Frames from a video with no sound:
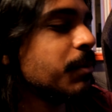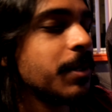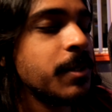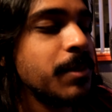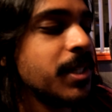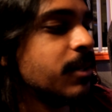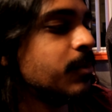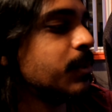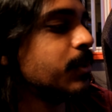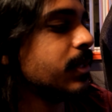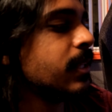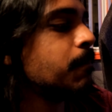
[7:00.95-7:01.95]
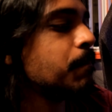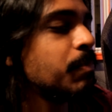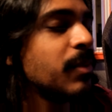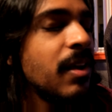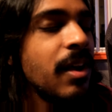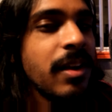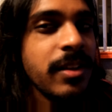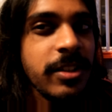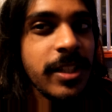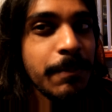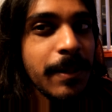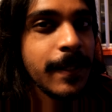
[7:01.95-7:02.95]
the recipe I went with,
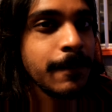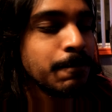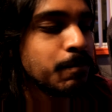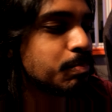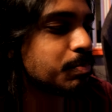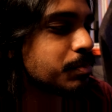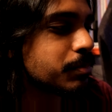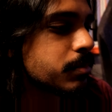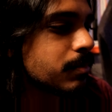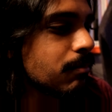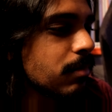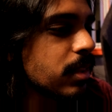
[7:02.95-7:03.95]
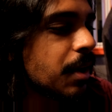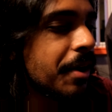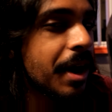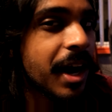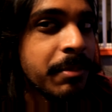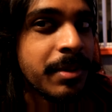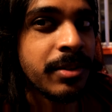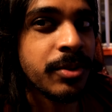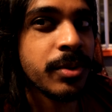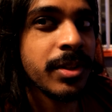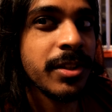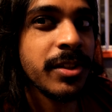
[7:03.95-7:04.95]
it's not bad. I'm gonna
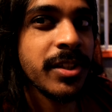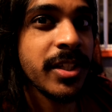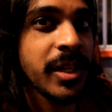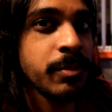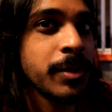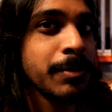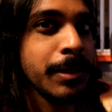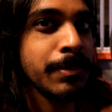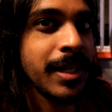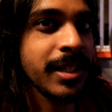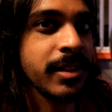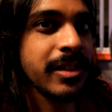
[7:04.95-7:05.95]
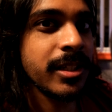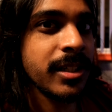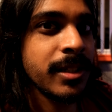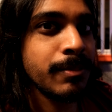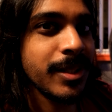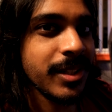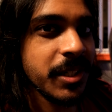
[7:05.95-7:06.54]
enjoy this, and we'll be back a bit